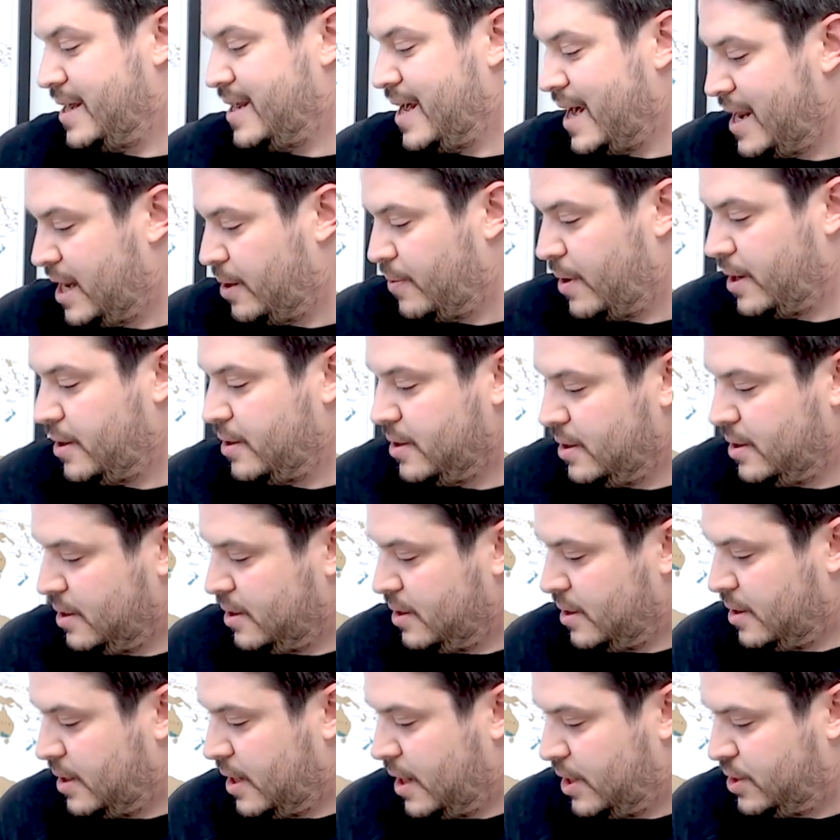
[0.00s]
Anyway,
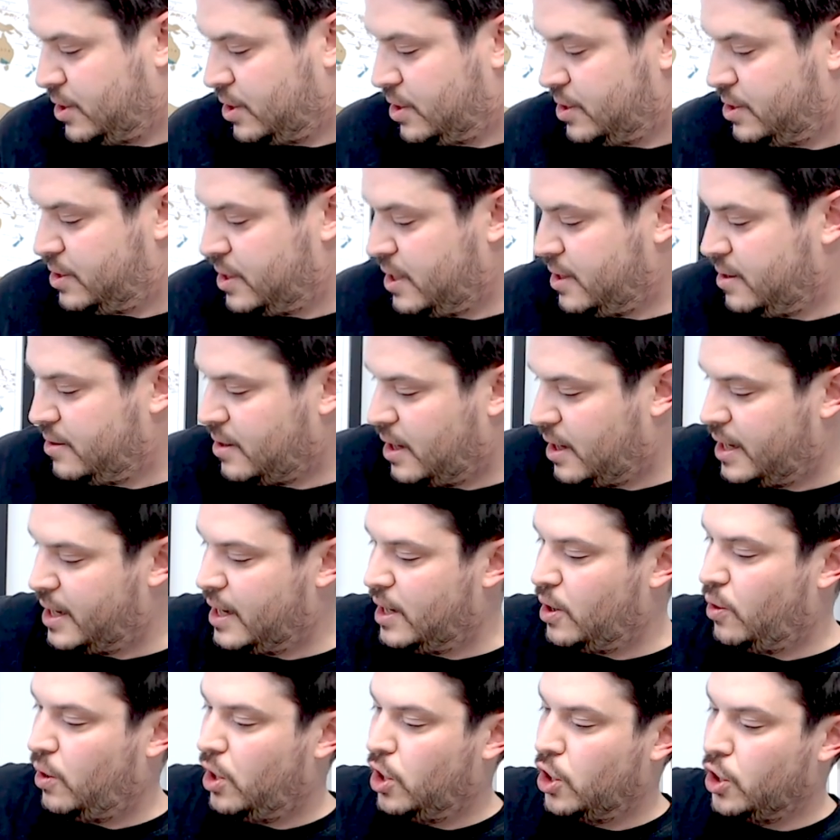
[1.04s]
as you can see, I had a
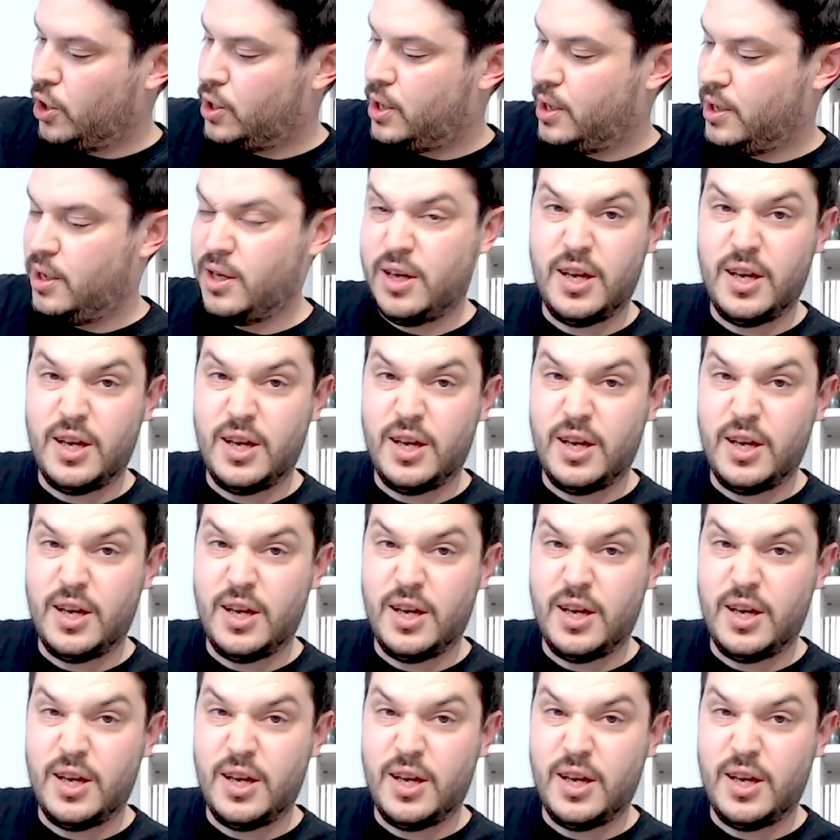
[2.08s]
little look